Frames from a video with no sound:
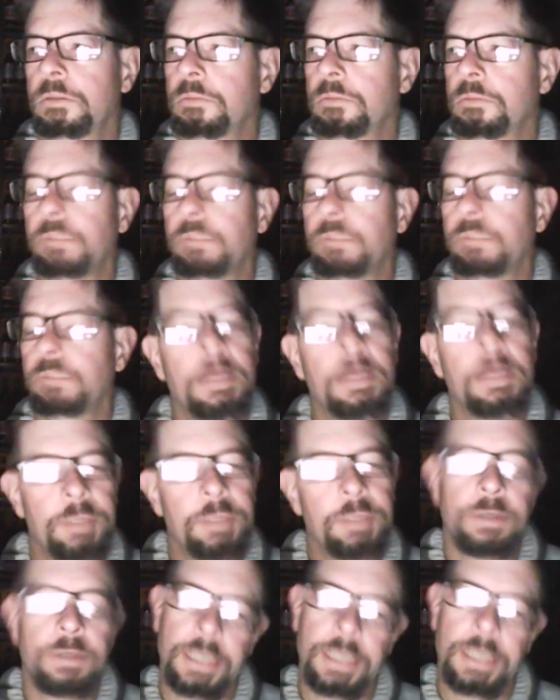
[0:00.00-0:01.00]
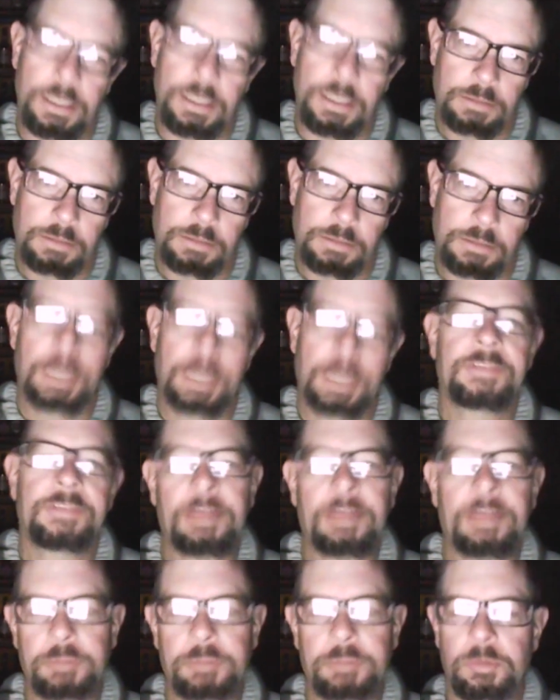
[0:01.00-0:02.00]
but it might be okay,
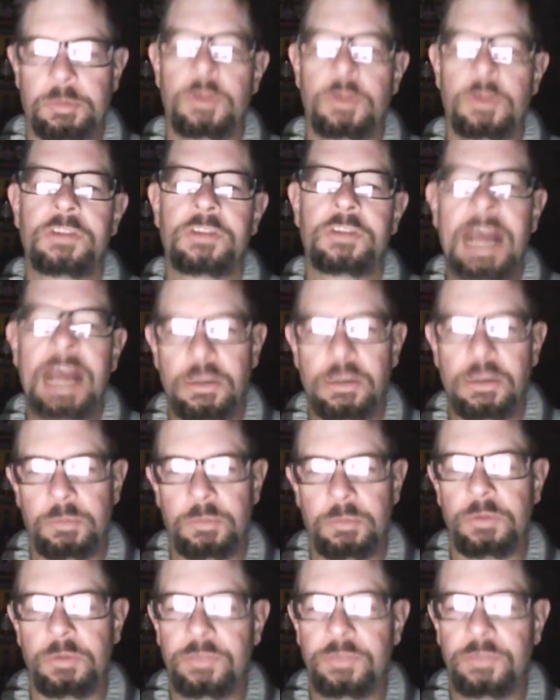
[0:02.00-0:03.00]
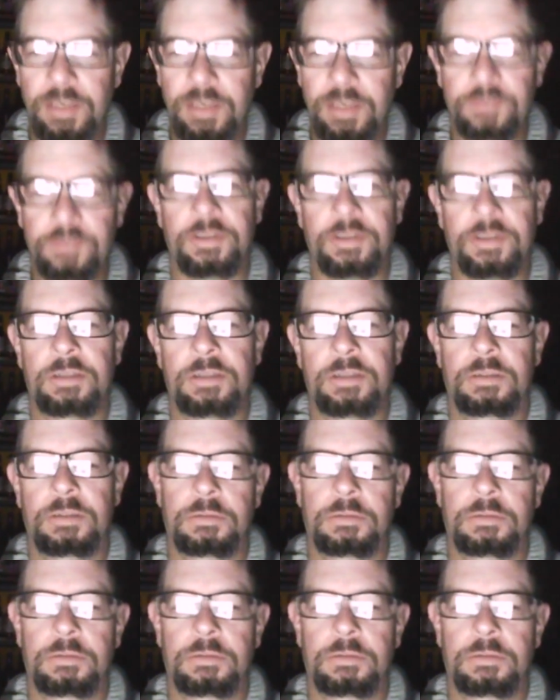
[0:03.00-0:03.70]
acceptable, tolerable, decent.